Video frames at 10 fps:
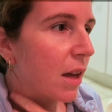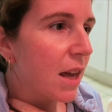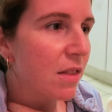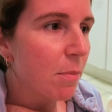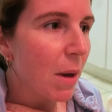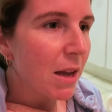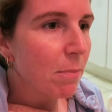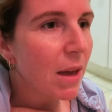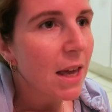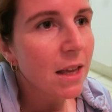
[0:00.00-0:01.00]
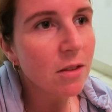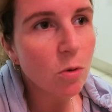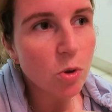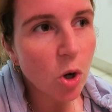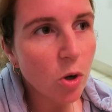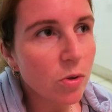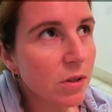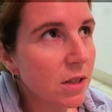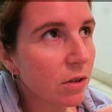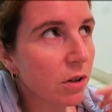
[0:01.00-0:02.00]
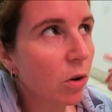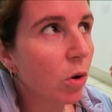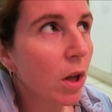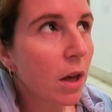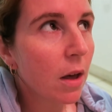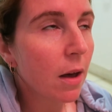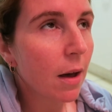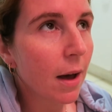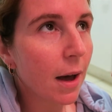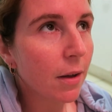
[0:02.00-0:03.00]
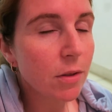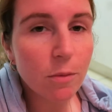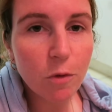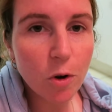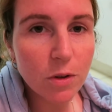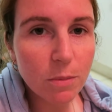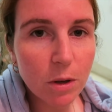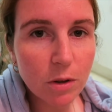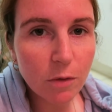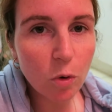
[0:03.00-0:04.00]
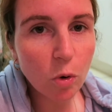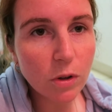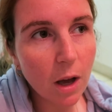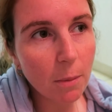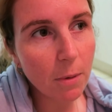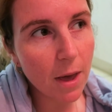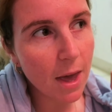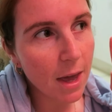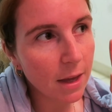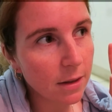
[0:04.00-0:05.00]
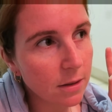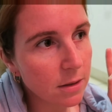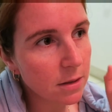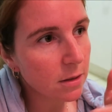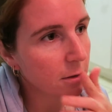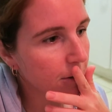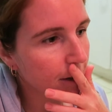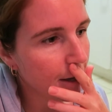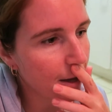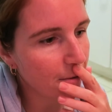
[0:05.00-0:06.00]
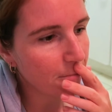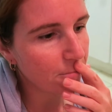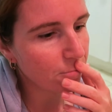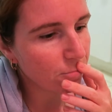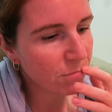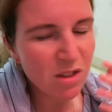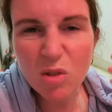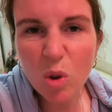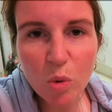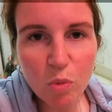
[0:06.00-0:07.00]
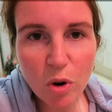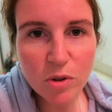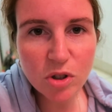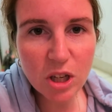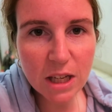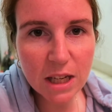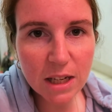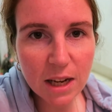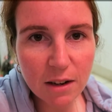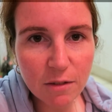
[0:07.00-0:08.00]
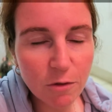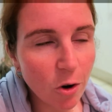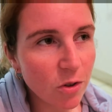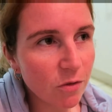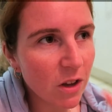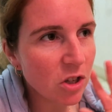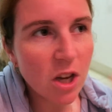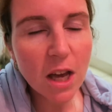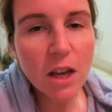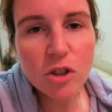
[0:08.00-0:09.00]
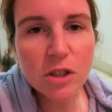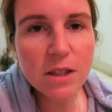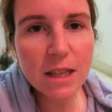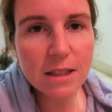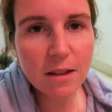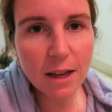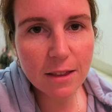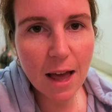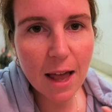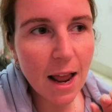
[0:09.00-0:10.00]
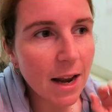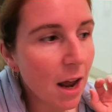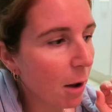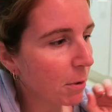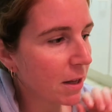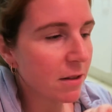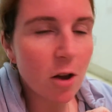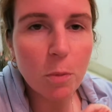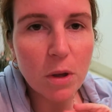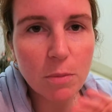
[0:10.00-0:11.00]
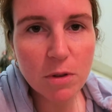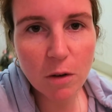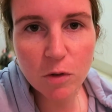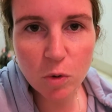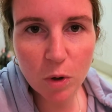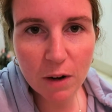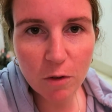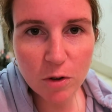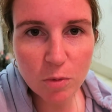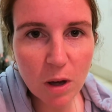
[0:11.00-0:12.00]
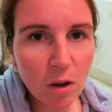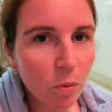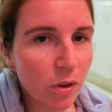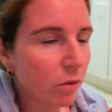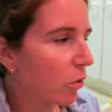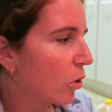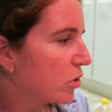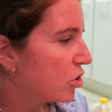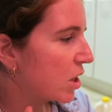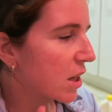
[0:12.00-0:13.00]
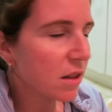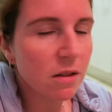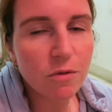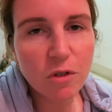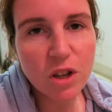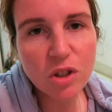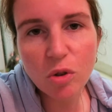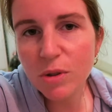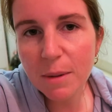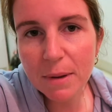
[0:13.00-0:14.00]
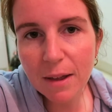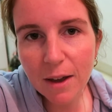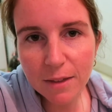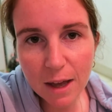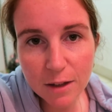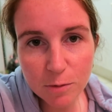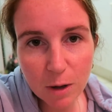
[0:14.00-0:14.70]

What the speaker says: either baked beans or toast, cereal, some frozen meals I've cooked up, and little roast chicken and frozen veg, just things like that. And hubby is helping himself to whatever as well, with the roast chicken in the fridge or something like that as